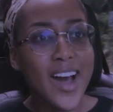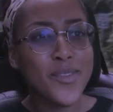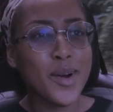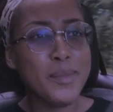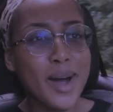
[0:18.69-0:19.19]

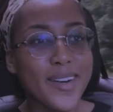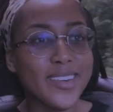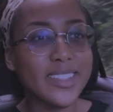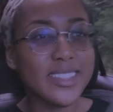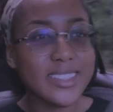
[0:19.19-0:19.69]
for
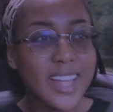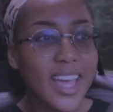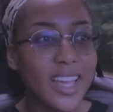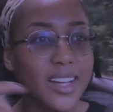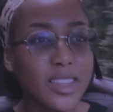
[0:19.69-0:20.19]
about
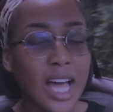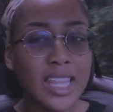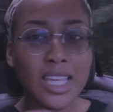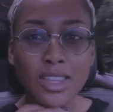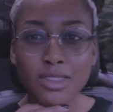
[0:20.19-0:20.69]
like I
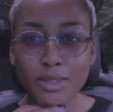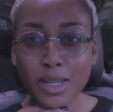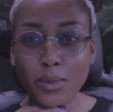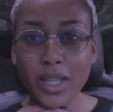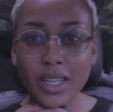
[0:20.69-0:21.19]
think
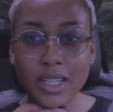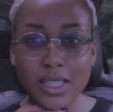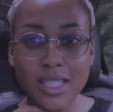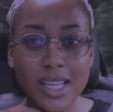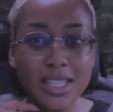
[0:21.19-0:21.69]
3
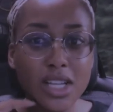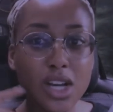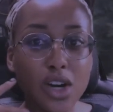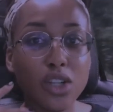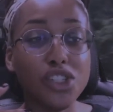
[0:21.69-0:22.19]
weeks. It's
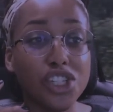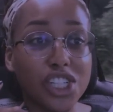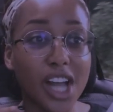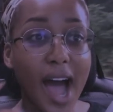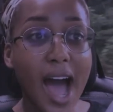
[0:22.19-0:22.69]
a
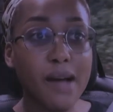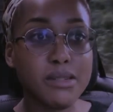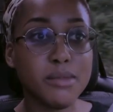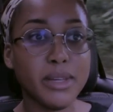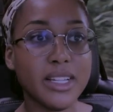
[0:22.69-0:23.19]
job
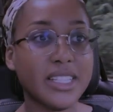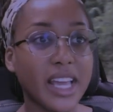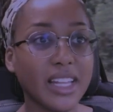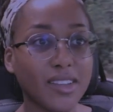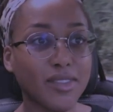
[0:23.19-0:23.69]
to be a
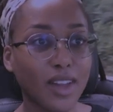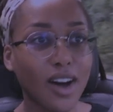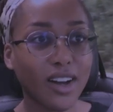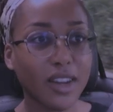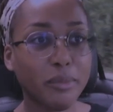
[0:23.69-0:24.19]
daily
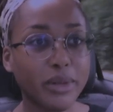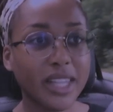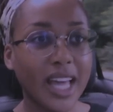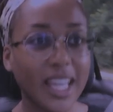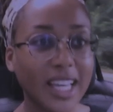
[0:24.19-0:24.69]
vlogger, but
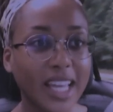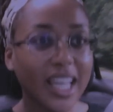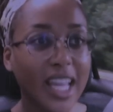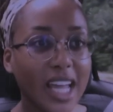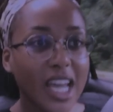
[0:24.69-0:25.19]
like
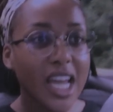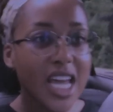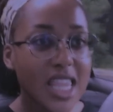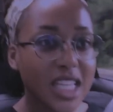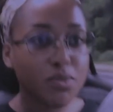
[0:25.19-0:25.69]

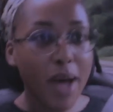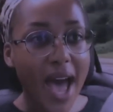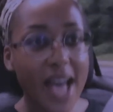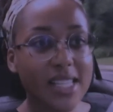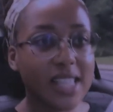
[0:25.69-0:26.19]
this
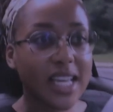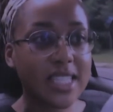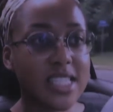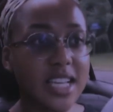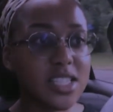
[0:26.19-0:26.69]
past like
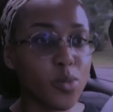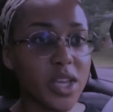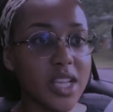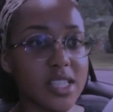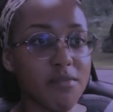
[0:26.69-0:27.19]
6
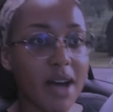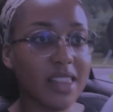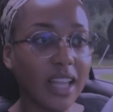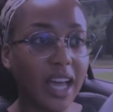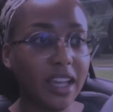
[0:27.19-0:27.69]
weeks of my
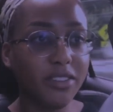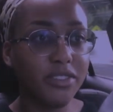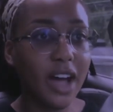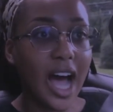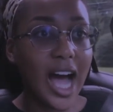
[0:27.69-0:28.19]
life
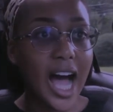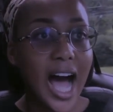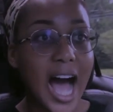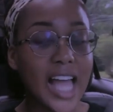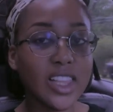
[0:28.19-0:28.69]

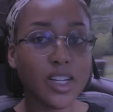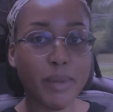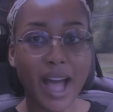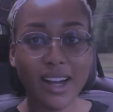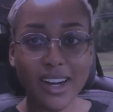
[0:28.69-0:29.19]
I look
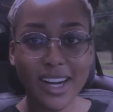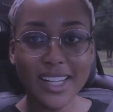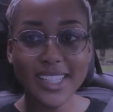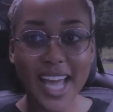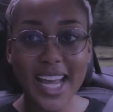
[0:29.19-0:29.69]
back
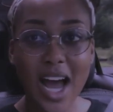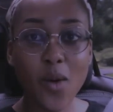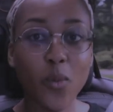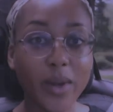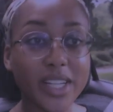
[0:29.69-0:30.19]
on and I
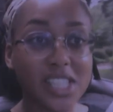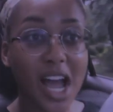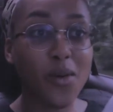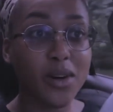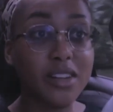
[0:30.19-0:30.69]
wish
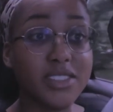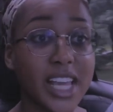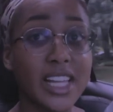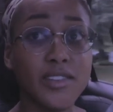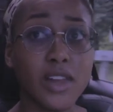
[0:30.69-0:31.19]
I would have
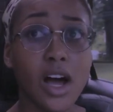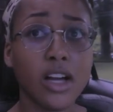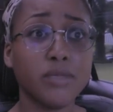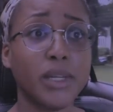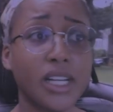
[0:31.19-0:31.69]
daily
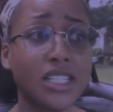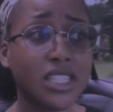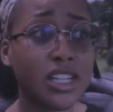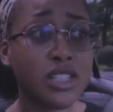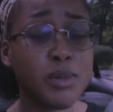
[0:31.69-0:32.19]
vlogs because
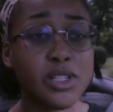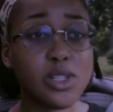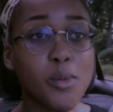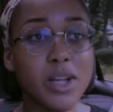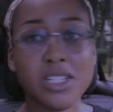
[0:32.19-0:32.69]
there's been
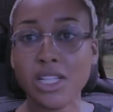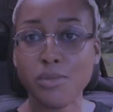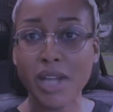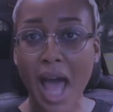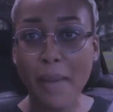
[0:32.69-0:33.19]
so much that's
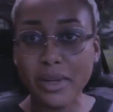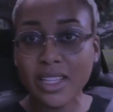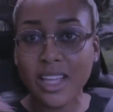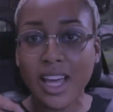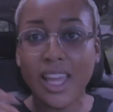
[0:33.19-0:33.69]
been
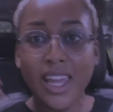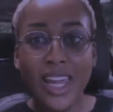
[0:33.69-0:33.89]
happening that